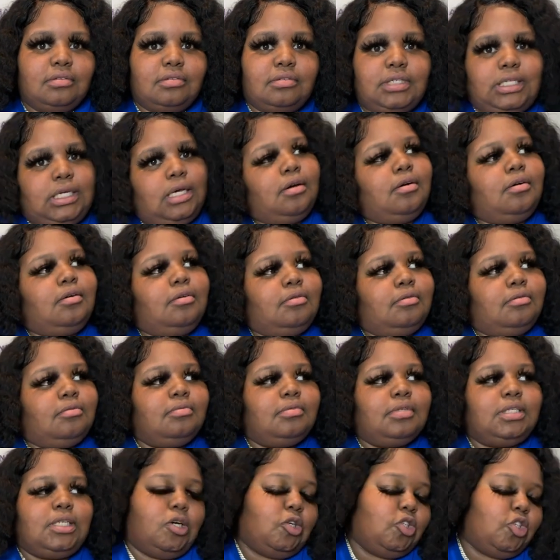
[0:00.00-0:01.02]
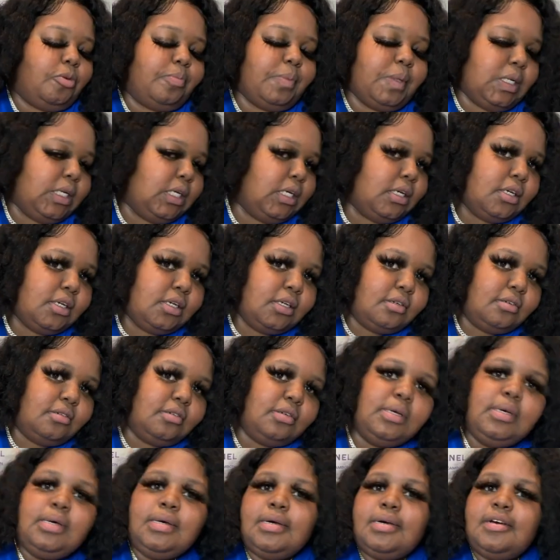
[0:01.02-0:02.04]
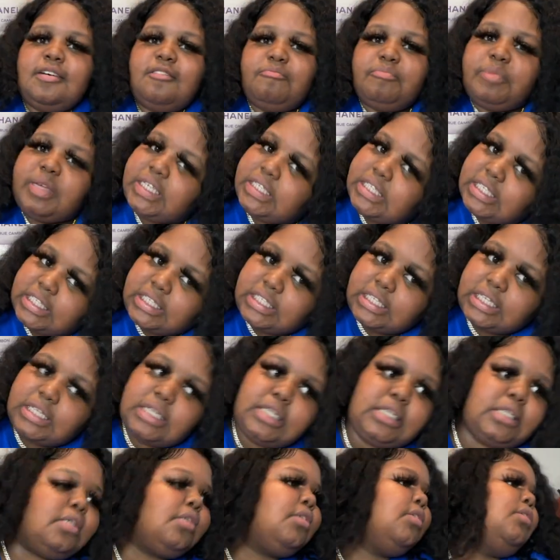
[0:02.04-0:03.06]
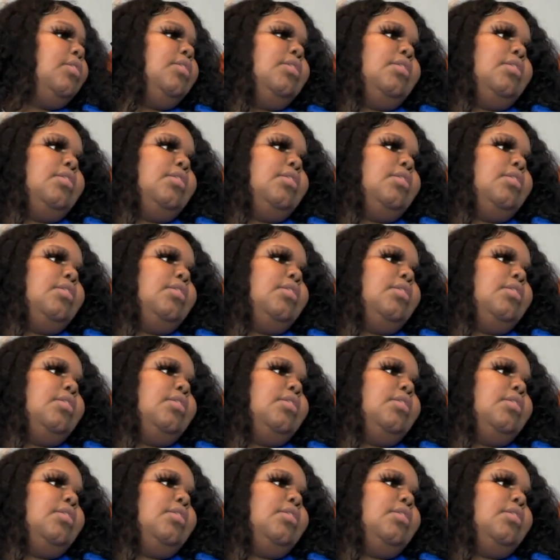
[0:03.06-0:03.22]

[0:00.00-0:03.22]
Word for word: So social media, businesses,